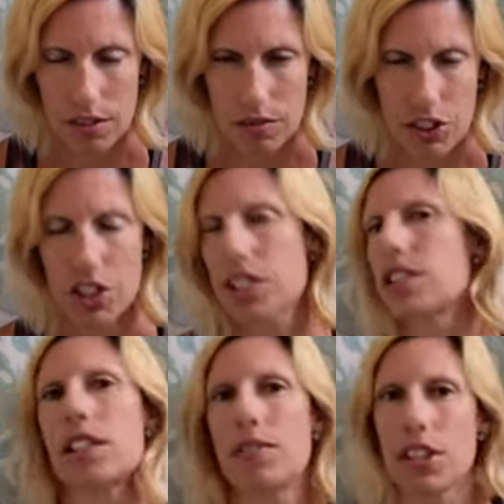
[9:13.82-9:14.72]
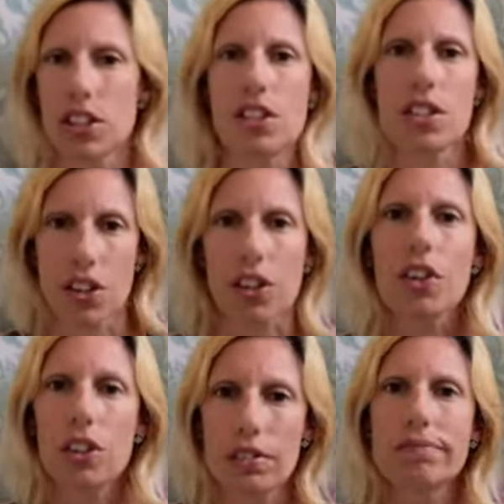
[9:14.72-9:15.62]
just this vicious
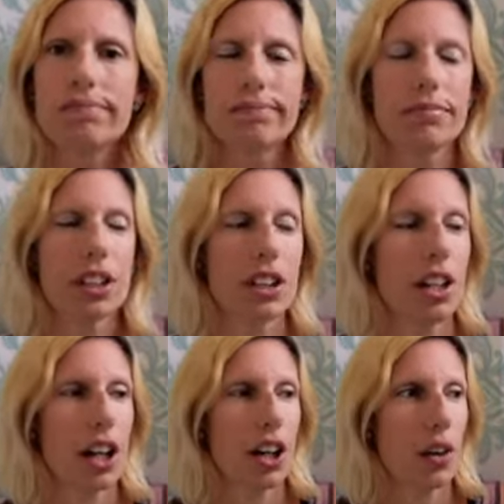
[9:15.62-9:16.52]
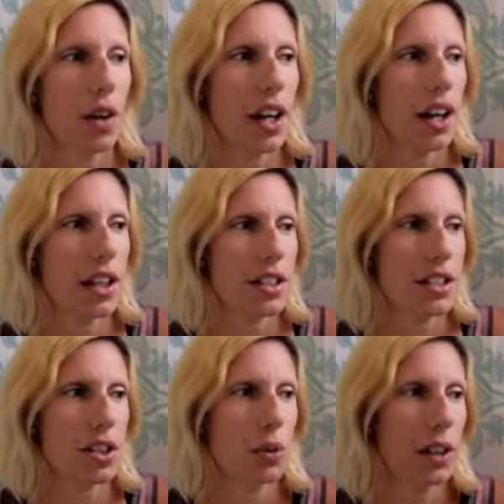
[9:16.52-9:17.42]
circle, you know, and
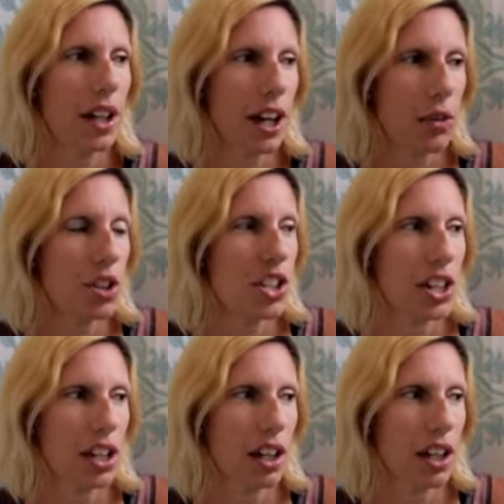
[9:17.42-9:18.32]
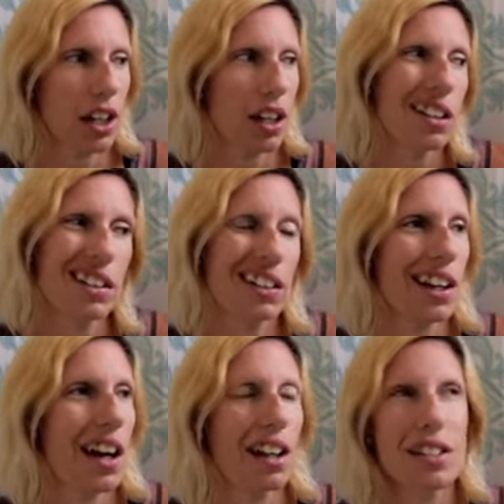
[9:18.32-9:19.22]
so we kind of were thinking,
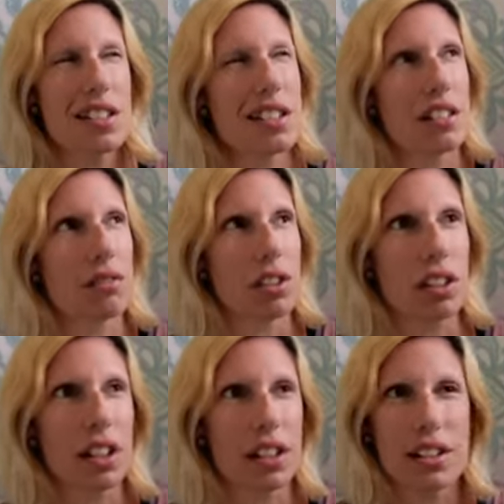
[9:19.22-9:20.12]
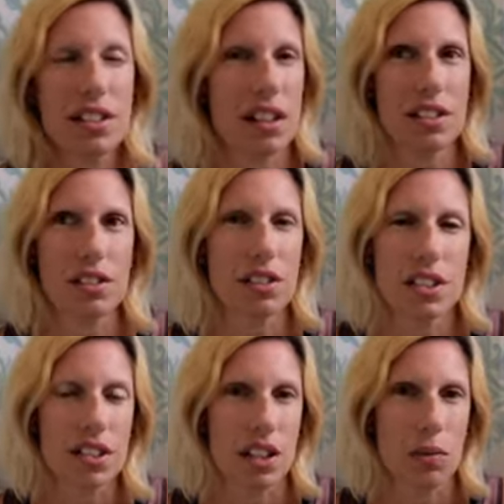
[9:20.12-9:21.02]
yeah, this isn't working, let's not do
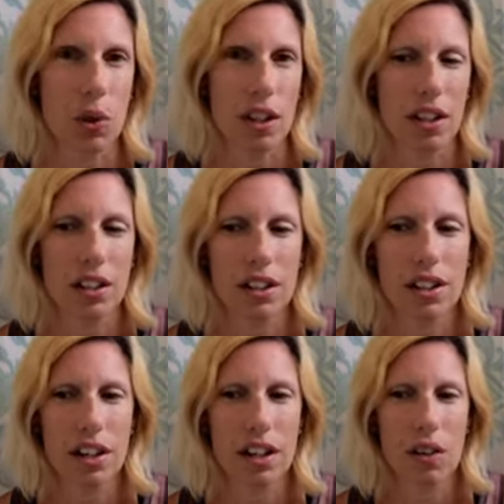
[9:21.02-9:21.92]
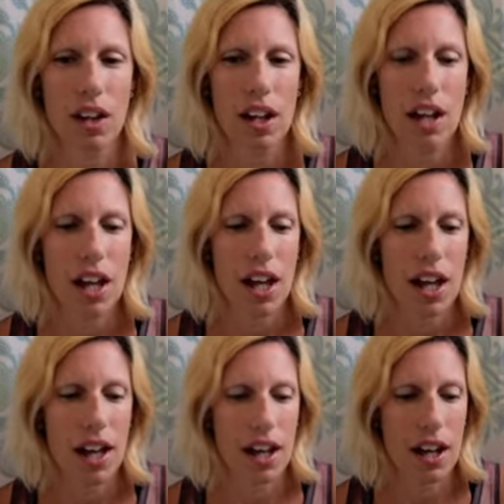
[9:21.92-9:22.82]
this anymore, you know,
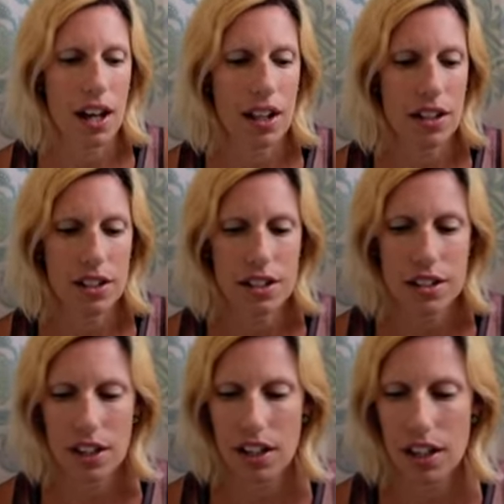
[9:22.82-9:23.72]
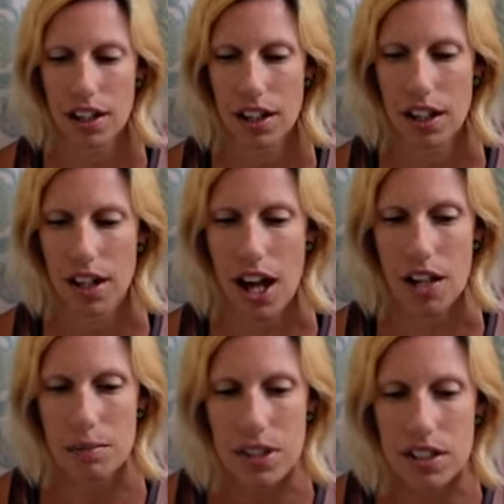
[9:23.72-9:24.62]
and
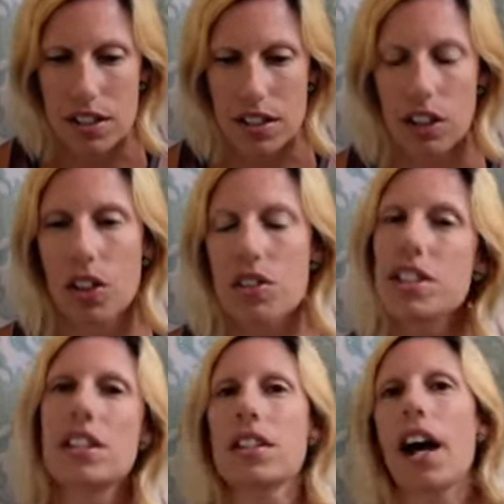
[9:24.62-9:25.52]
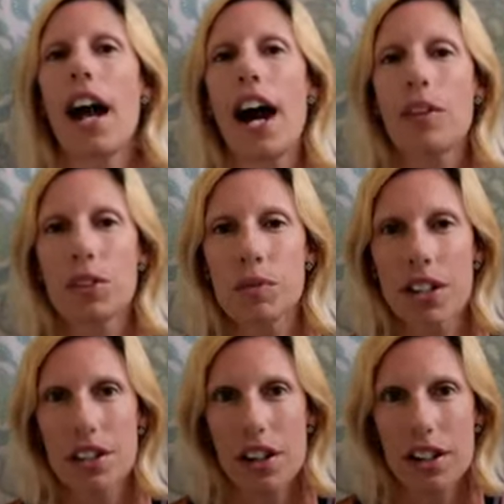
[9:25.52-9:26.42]
I missed the closeness I had with my
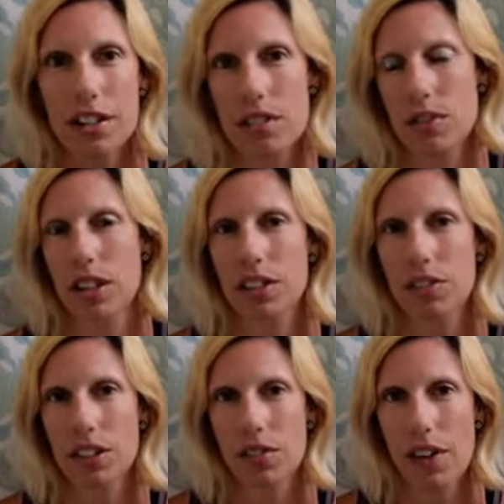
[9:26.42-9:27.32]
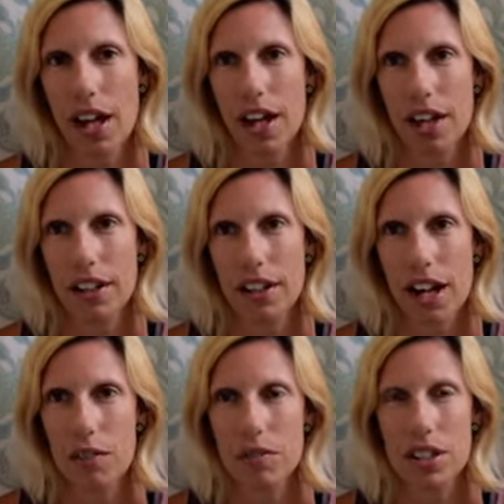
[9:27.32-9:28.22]
dogs when I lived in the van.
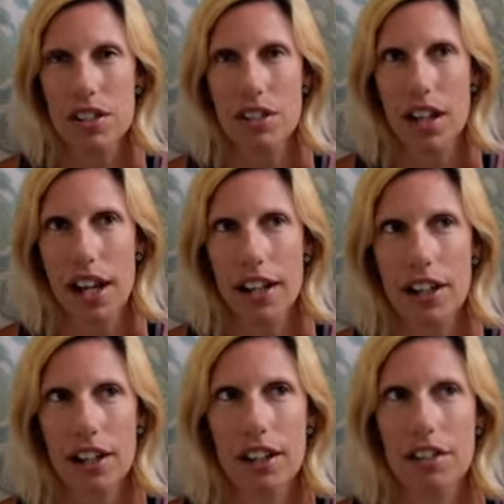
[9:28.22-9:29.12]
I missed, like,